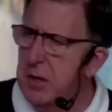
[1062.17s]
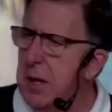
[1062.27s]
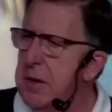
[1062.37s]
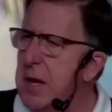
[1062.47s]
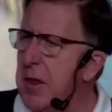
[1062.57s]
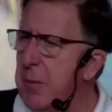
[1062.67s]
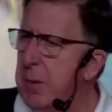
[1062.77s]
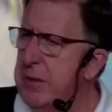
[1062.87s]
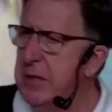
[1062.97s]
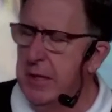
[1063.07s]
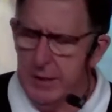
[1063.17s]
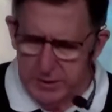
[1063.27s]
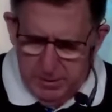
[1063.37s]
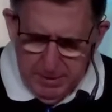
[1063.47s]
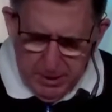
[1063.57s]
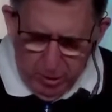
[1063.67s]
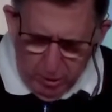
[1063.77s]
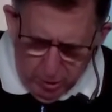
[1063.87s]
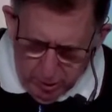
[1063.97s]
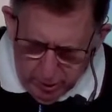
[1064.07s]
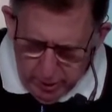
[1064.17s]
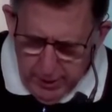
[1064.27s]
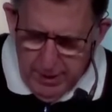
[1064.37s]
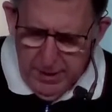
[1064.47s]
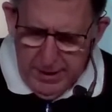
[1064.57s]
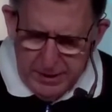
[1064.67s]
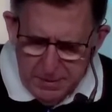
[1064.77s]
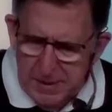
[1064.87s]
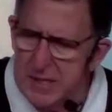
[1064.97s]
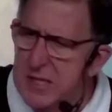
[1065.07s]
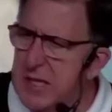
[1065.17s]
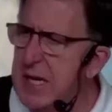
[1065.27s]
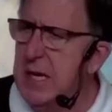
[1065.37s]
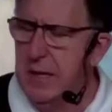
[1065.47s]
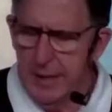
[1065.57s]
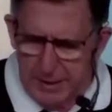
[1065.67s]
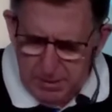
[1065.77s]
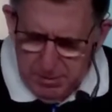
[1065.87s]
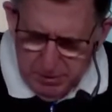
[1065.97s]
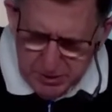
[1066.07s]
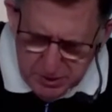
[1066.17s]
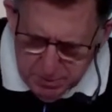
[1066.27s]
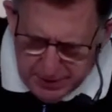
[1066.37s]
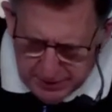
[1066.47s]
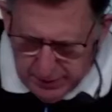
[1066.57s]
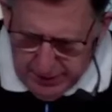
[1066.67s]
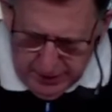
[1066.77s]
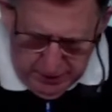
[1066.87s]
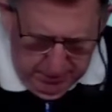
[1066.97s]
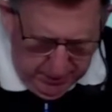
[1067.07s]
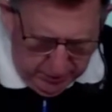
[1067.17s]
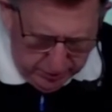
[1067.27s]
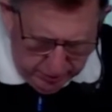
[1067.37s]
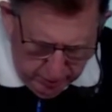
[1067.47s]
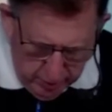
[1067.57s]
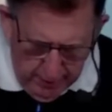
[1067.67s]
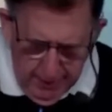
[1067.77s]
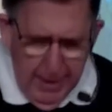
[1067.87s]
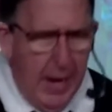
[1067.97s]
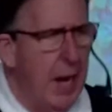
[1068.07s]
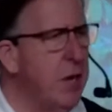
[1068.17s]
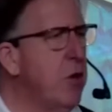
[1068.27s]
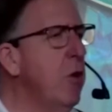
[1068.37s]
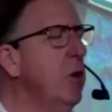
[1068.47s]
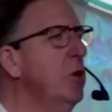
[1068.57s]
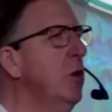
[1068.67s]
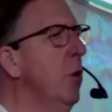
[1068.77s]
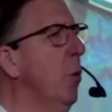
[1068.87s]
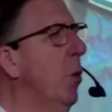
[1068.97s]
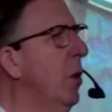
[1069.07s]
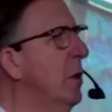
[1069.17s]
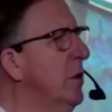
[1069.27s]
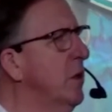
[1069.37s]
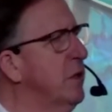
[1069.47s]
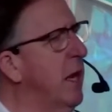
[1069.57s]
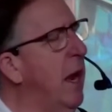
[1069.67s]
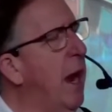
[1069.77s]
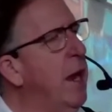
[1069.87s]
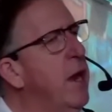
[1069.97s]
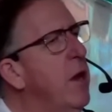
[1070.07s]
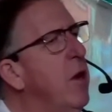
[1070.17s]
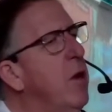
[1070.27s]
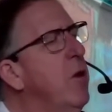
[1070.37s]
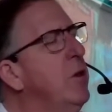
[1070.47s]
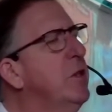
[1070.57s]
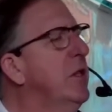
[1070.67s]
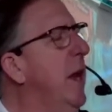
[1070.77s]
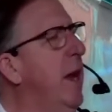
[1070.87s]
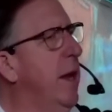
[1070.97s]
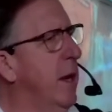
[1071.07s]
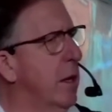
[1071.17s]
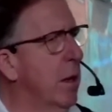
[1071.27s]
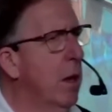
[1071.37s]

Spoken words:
that the other person gets to be heard. They get to be seen. They get to be respected. They get to be understood. And use your words to say, I hear you saying,